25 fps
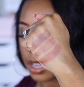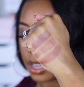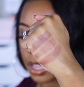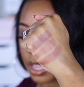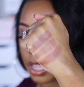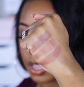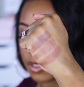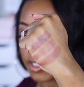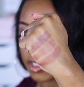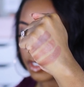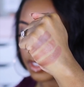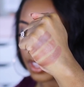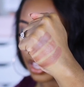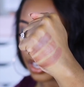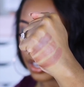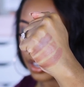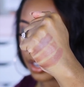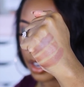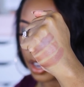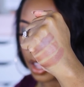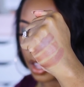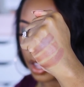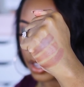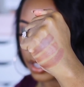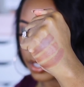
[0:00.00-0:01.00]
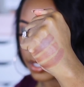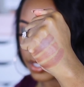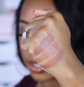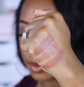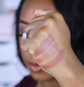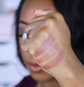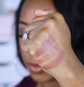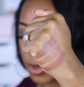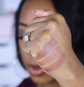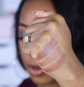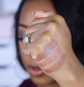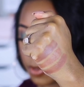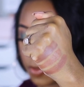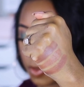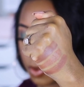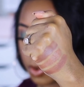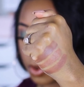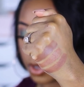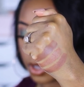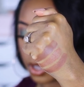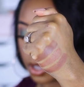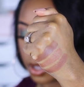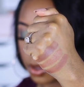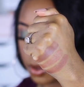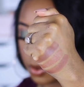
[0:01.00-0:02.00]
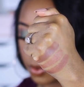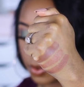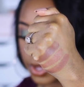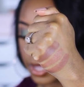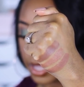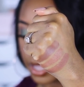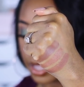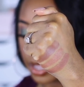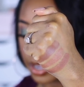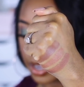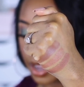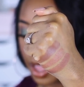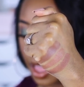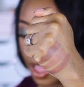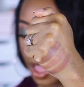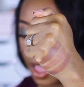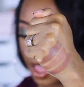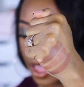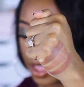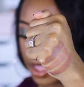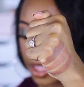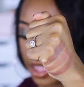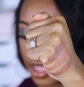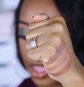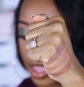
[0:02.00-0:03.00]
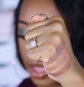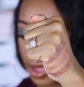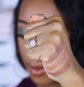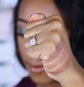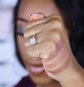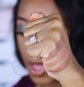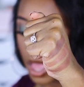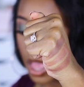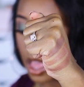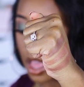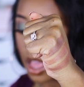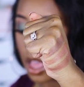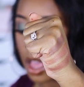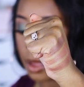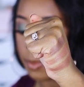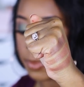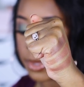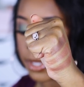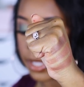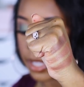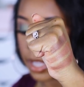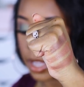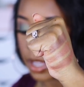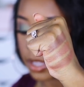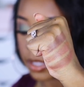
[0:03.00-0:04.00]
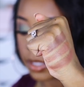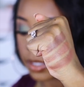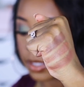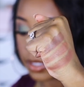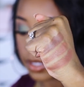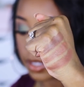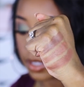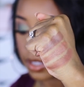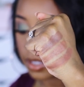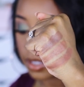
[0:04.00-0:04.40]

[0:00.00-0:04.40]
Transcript: It gives you that nice, beautiful glow, and I am obsessed.